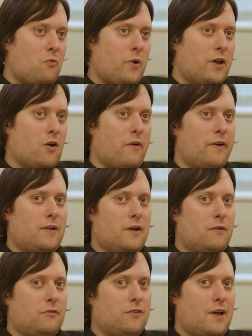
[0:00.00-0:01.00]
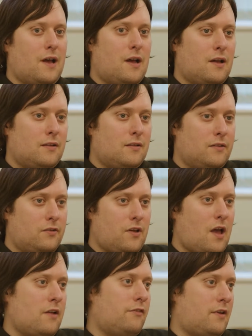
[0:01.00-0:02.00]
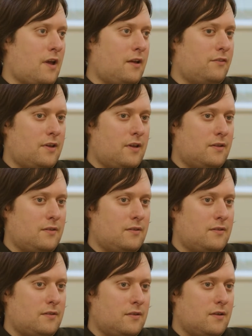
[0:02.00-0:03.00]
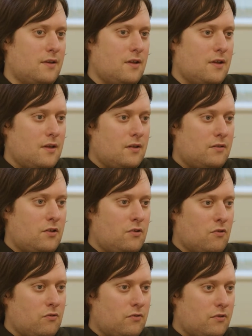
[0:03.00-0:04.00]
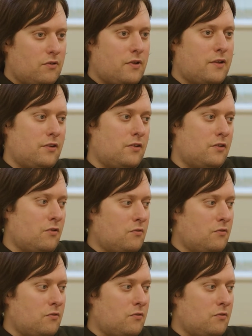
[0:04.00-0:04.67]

We're going out and educating the children